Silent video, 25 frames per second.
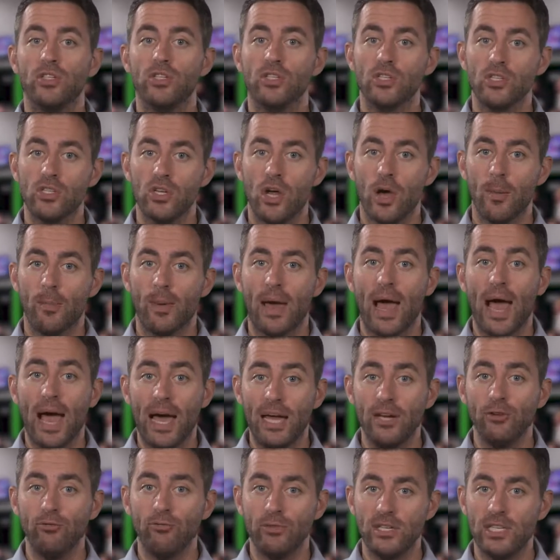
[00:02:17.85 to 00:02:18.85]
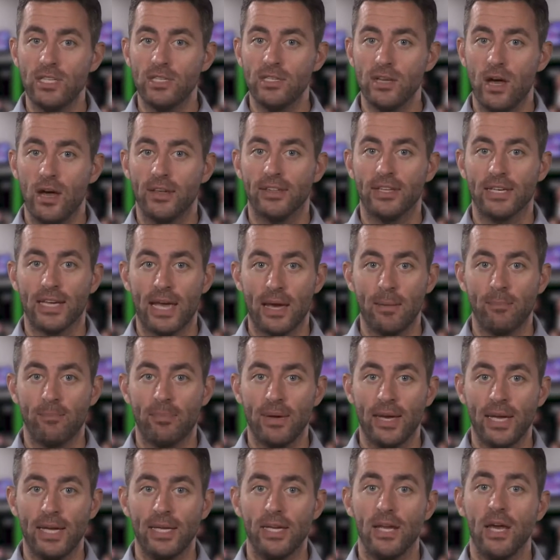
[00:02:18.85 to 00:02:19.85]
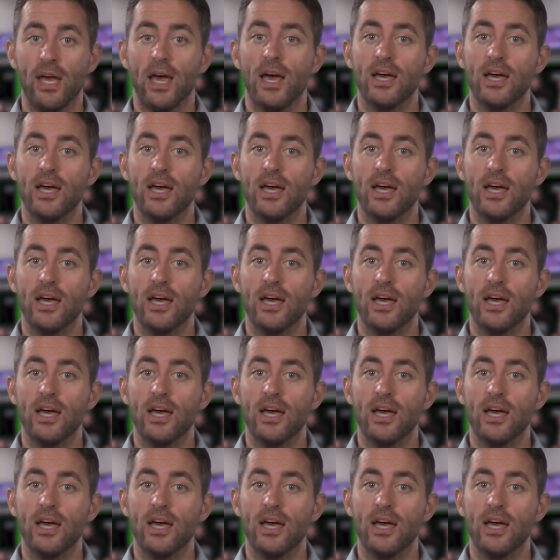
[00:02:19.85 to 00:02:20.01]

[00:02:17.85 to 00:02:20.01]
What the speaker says: stop and restart the campaign